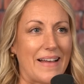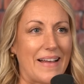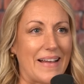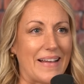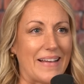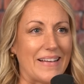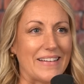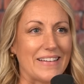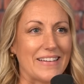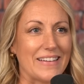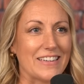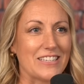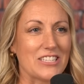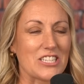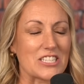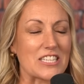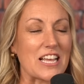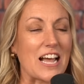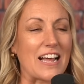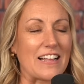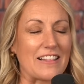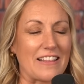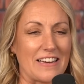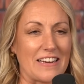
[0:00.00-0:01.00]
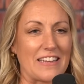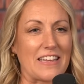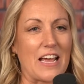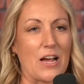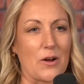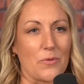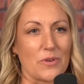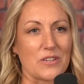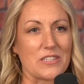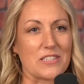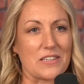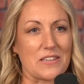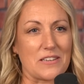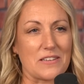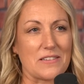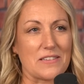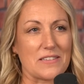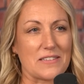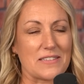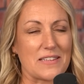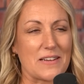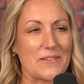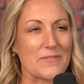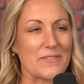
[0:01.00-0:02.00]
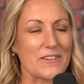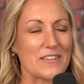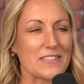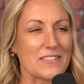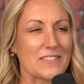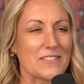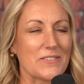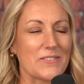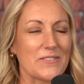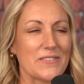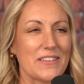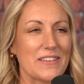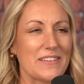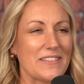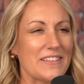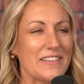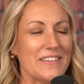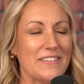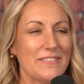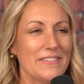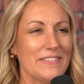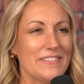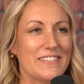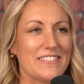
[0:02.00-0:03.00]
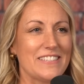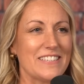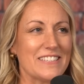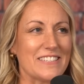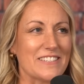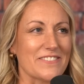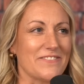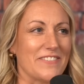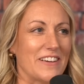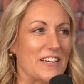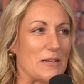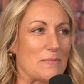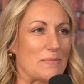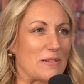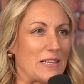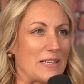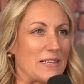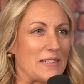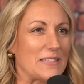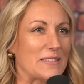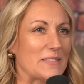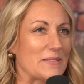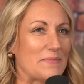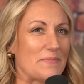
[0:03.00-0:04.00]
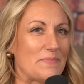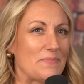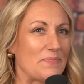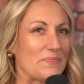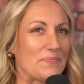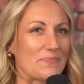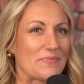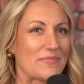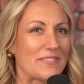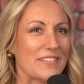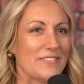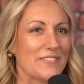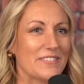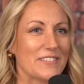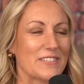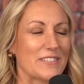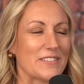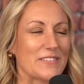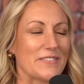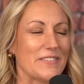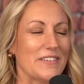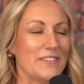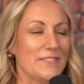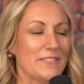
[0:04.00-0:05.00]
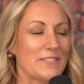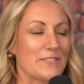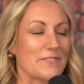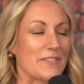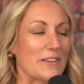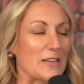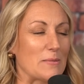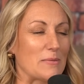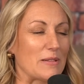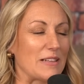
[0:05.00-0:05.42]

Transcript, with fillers: and just highlighting how ridiculous that was. So it's just a funny place. It was just a, it was a funny